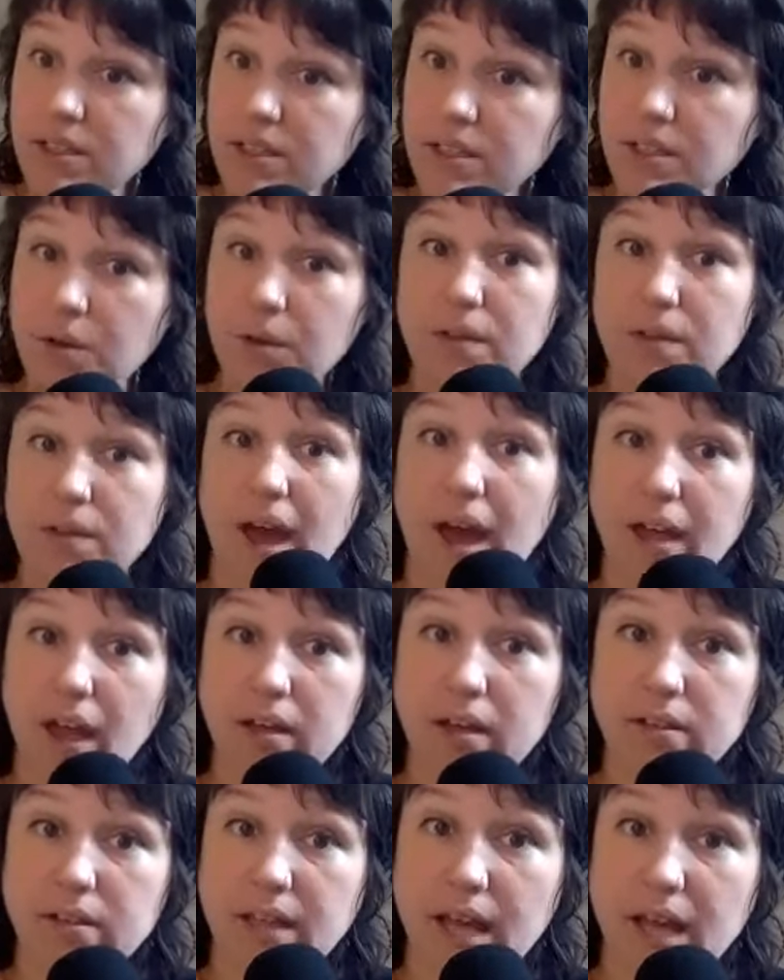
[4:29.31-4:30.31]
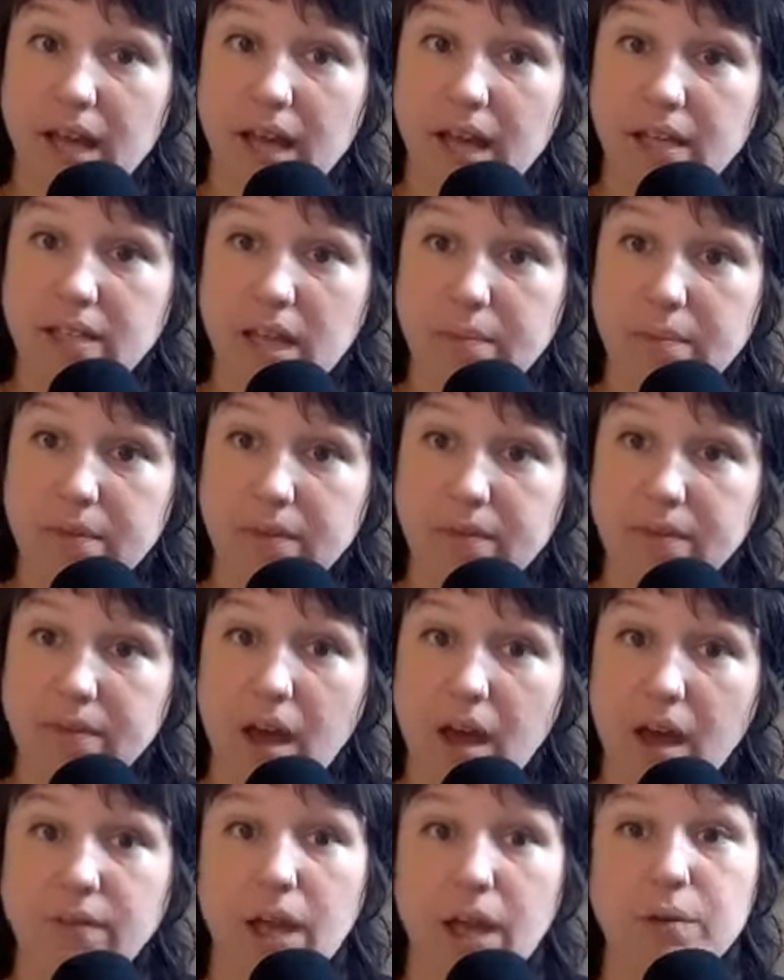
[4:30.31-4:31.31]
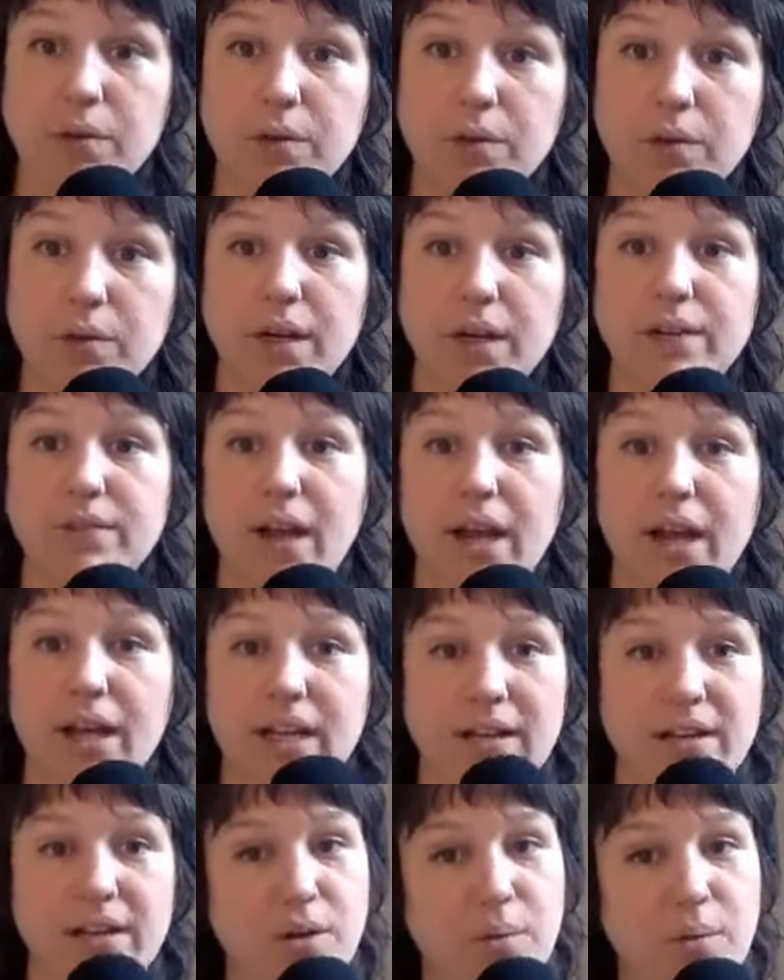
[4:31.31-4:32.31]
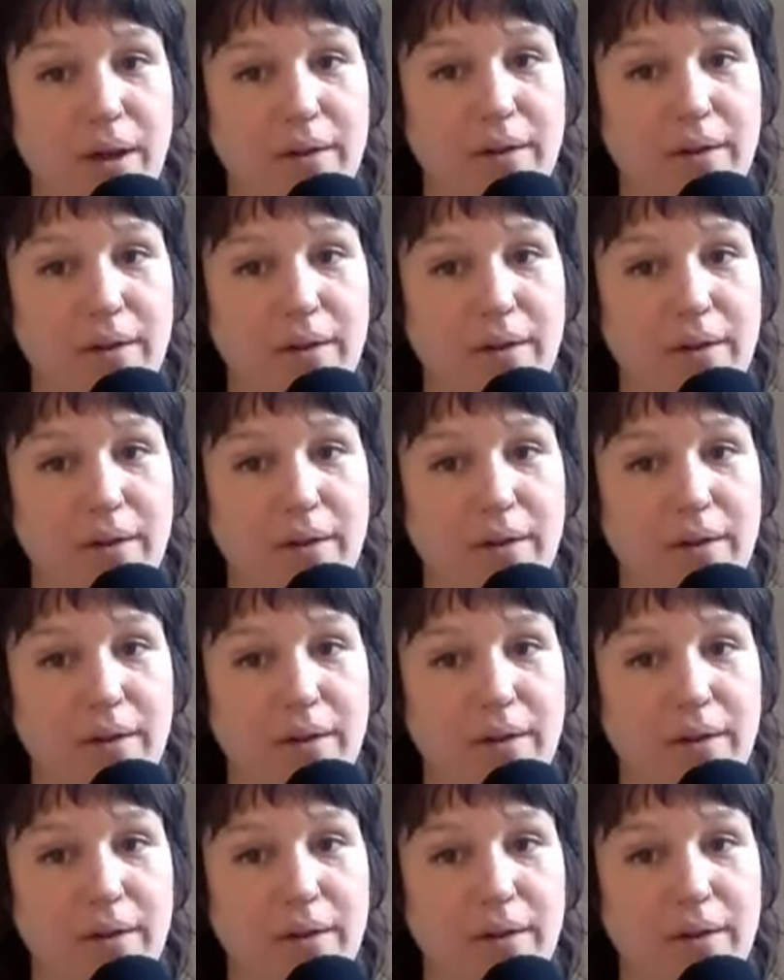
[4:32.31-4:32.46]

So that kind of that type of love and redefining,